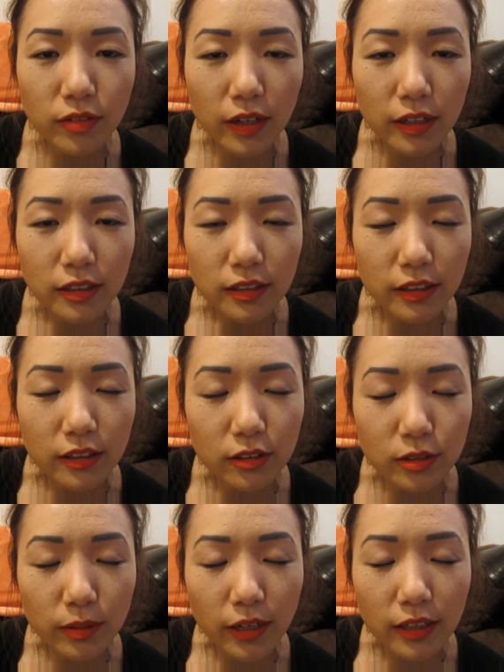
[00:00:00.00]
I like
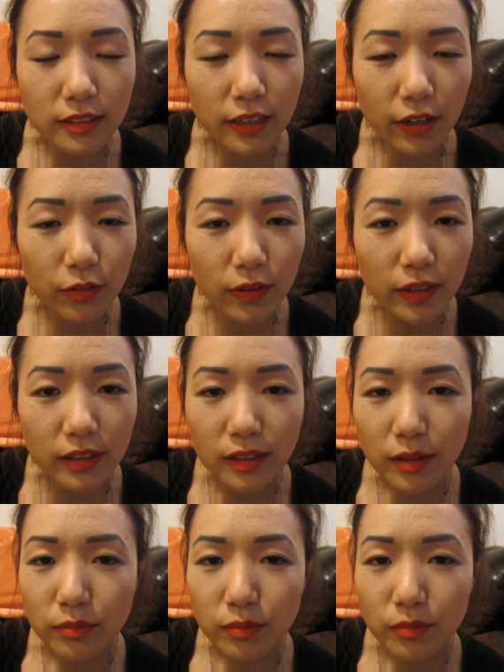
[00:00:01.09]
close my eyes halfway,